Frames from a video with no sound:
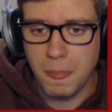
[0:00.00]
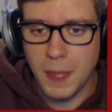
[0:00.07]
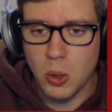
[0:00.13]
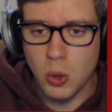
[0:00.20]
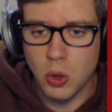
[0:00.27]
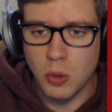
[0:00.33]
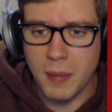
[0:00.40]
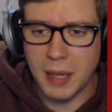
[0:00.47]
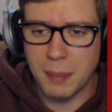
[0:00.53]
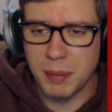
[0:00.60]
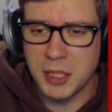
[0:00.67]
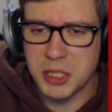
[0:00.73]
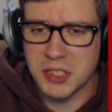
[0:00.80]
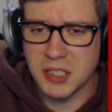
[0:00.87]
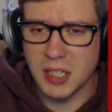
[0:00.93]
ooh, Mega
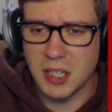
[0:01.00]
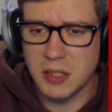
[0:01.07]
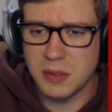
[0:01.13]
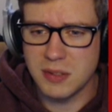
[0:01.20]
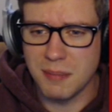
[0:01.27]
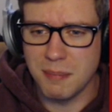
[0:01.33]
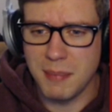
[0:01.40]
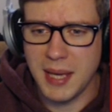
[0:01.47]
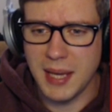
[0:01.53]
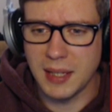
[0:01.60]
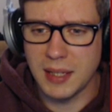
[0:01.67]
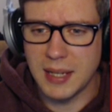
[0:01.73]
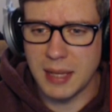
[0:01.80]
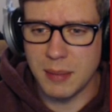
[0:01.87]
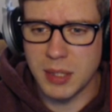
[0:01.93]
Punch is going to do some mega
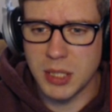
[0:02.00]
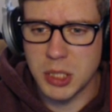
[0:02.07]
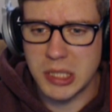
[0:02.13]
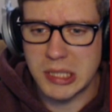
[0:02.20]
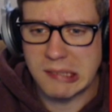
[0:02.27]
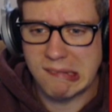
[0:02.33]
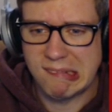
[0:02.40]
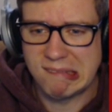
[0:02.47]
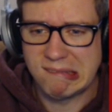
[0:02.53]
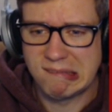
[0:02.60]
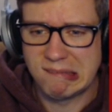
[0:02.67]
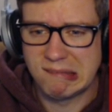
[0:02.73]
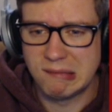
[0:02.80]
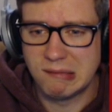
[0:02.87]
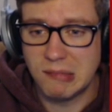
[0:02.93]
damage.
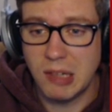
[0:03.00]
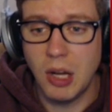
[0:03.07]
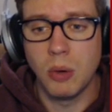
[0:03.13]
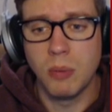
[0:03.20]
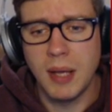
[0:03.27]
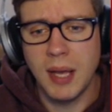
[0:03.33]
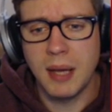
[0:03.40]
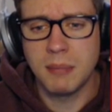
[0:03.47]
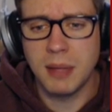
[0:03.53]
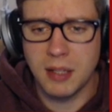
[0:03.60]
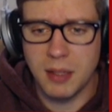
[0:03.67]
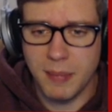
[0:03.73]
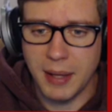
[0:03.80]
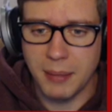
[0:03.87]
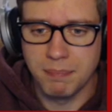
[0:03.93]
Oh, eh, not
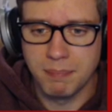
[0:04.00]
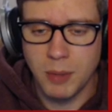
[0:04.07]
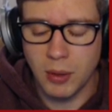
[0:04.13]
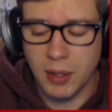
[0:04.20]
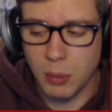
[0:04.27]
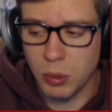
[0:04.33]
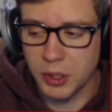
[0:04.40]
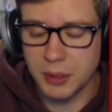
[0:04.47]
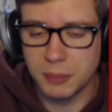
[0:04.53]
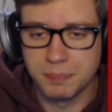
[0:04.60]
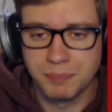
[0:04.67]
that bad. Okay, we're good.